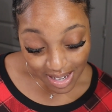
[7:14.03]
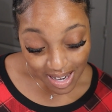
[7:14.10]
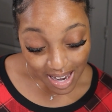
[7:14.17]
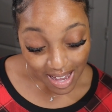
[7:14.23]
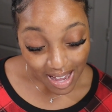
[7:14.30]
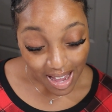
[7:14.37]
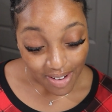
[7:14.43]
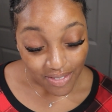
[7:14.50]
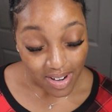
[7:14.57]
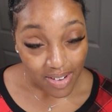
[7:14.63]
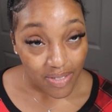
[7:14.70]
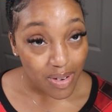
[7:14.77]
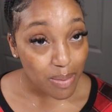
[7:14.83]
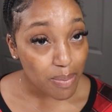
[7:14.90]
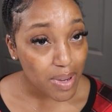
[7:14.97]
Like, I've
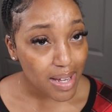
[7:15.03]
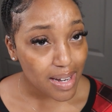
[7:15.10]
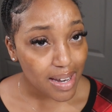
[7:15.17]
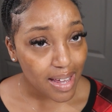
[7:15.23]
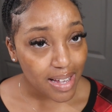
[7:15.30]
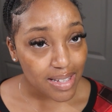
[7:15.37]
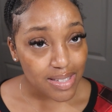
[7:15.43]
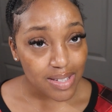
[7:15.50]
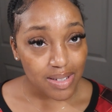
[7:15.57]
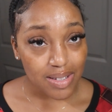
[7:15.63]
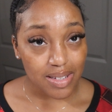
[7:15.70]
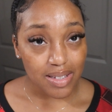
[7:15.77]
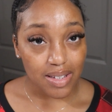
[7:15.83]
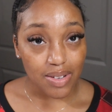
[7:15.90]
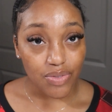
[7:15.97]
never been like
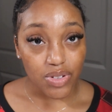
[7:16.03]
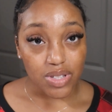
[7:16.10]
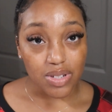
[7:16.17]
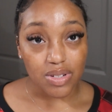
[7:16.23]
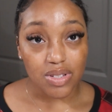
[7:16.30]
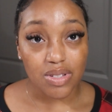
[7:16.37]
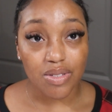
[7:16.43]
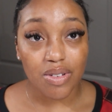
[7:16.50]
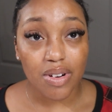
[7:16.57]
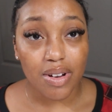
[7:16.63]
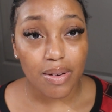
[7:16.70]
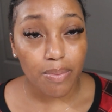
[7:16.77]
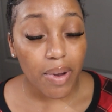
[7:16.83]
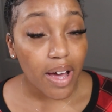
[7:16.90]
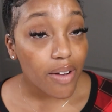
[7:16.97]
to a physical store
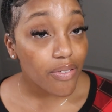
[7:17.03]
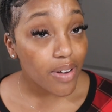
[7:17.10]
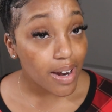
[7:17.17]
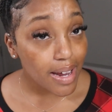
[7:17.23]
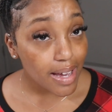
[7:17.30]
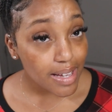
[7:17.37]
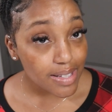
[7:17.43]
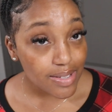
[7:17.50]
on Black Friday,